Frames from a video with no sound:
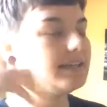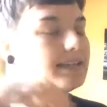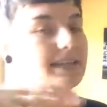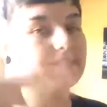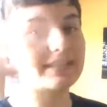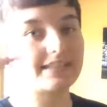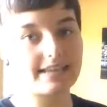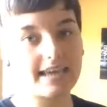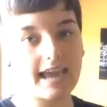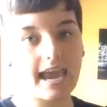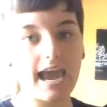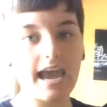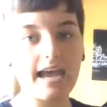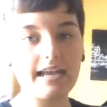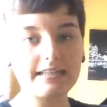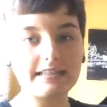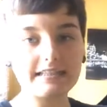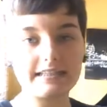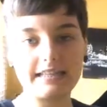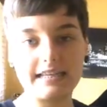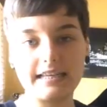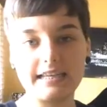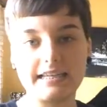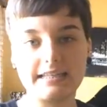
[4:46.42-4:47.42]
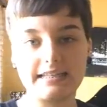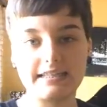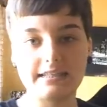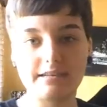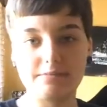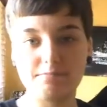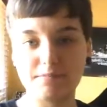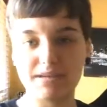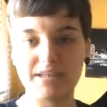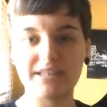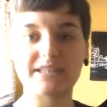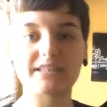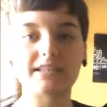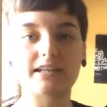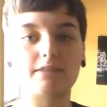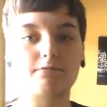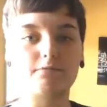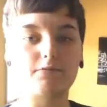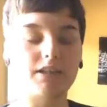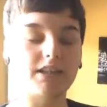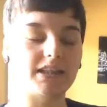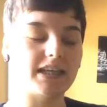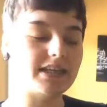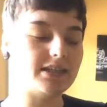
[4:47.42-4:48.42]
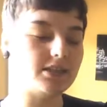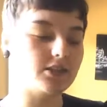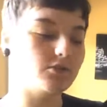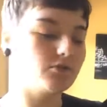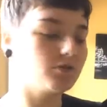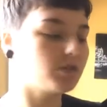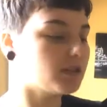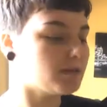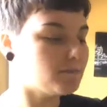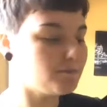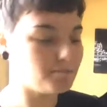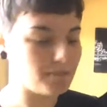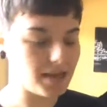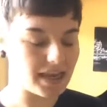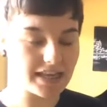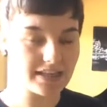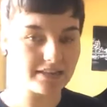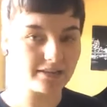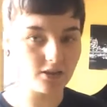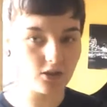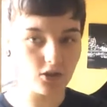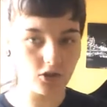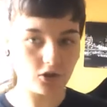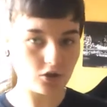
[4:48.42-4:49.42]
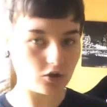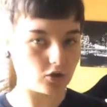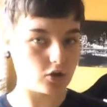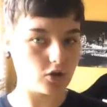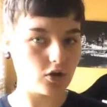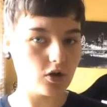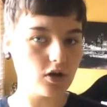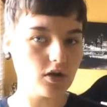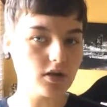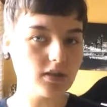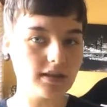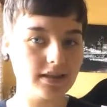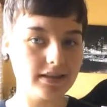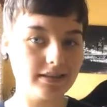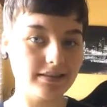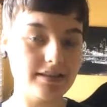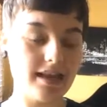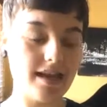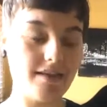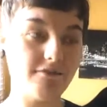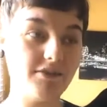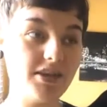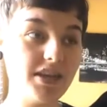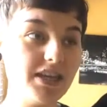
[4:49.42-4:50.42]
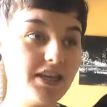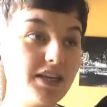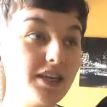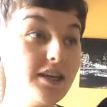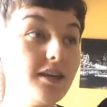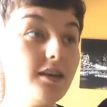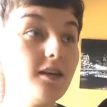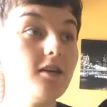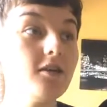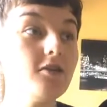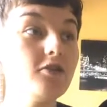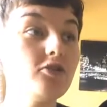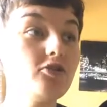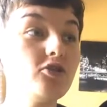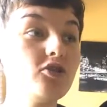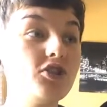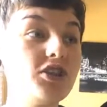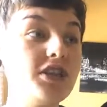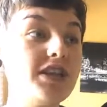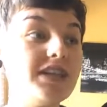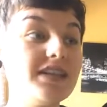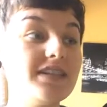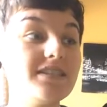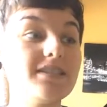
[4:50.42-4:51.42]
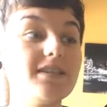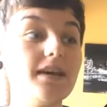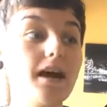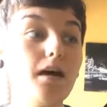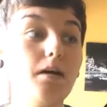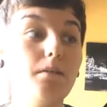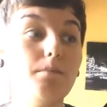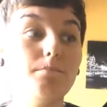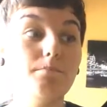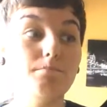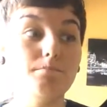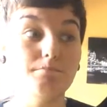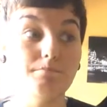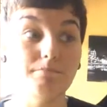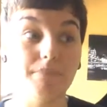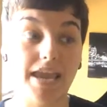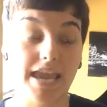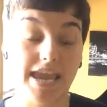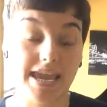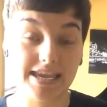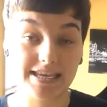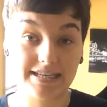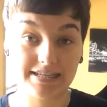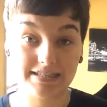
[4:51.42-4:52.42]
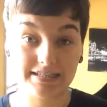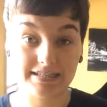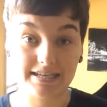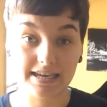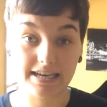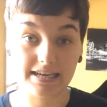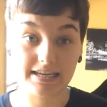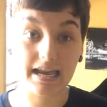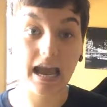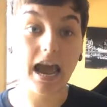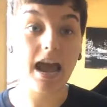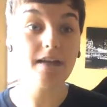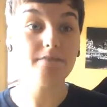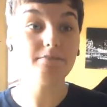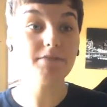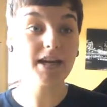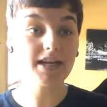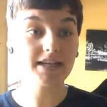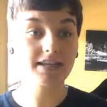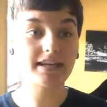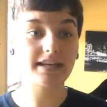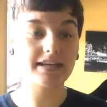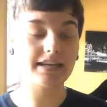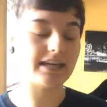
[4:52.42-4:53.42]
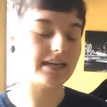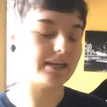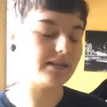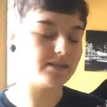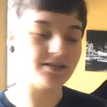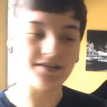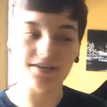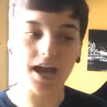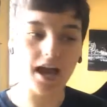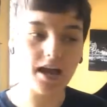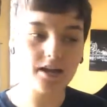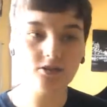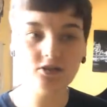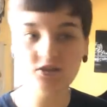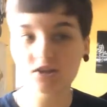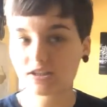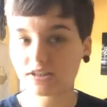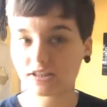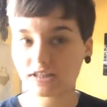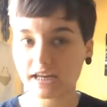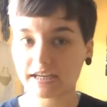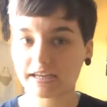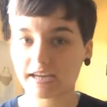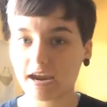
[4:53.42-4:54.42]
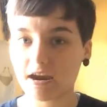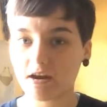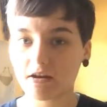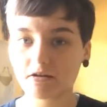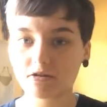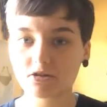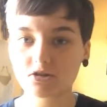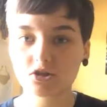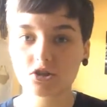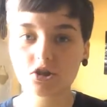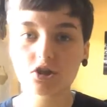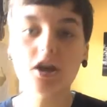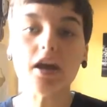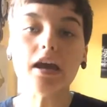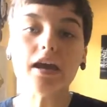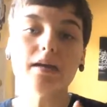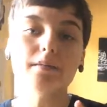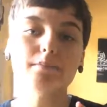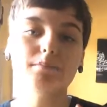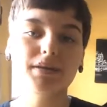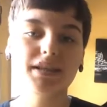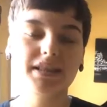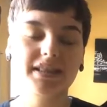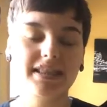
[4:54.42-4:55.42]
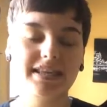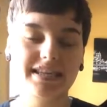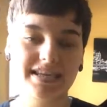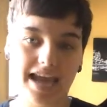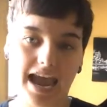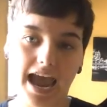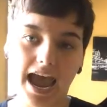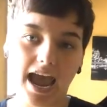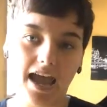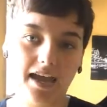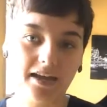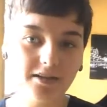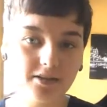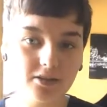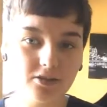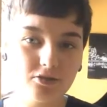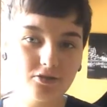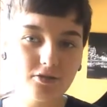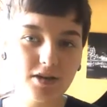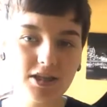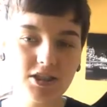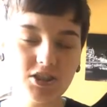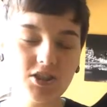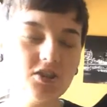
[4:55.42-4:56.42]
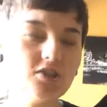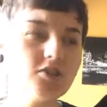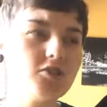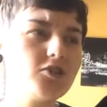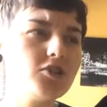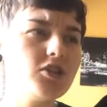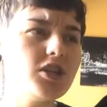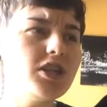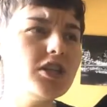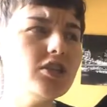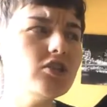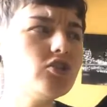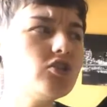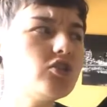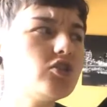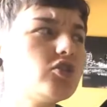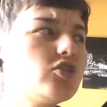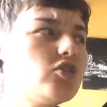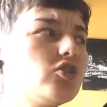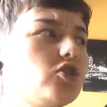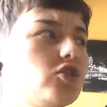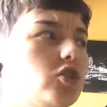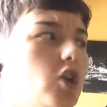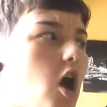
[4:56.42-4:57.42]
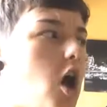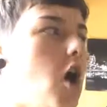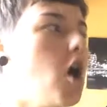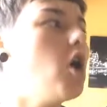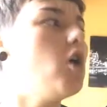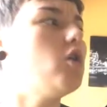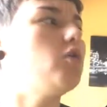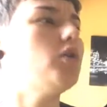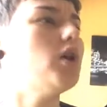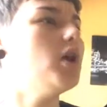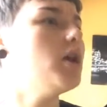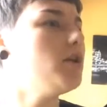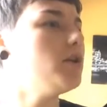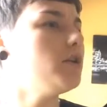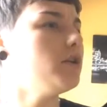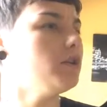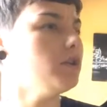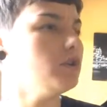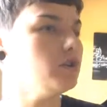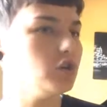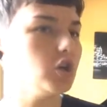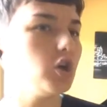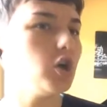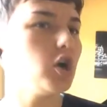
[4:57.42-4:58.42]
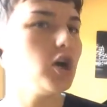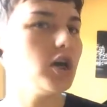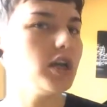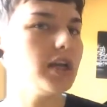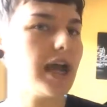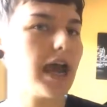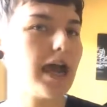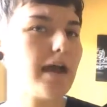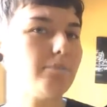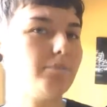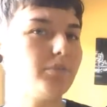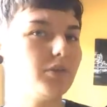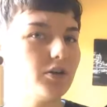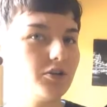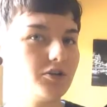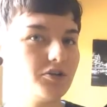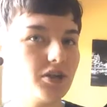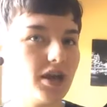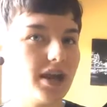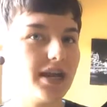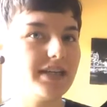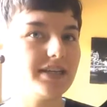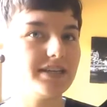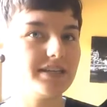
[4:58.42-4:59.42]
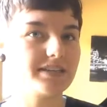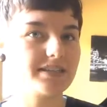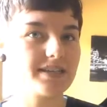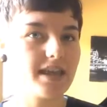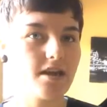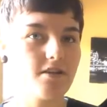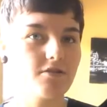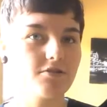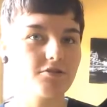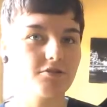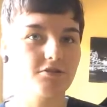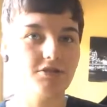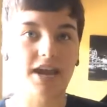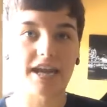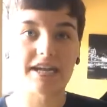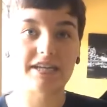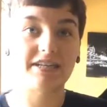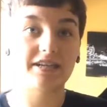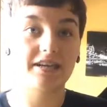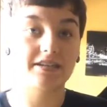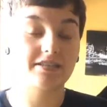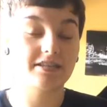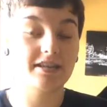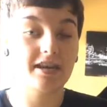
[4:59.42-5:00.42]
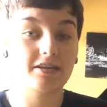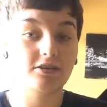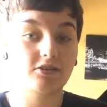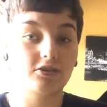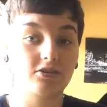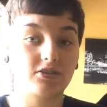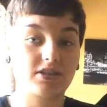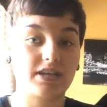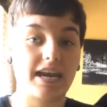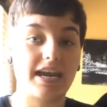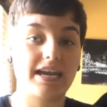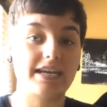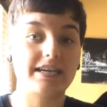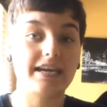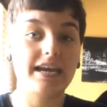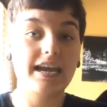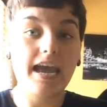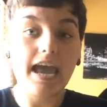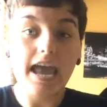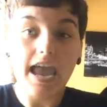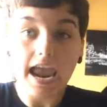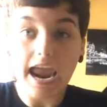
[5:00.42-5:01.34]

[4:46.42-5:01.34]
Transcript: The cast is amazing at what they do. The main little girl, 11, she is amazing. I'm not kidding. Not just the character, but the actress. She's so good at portraying this character that doesn't understand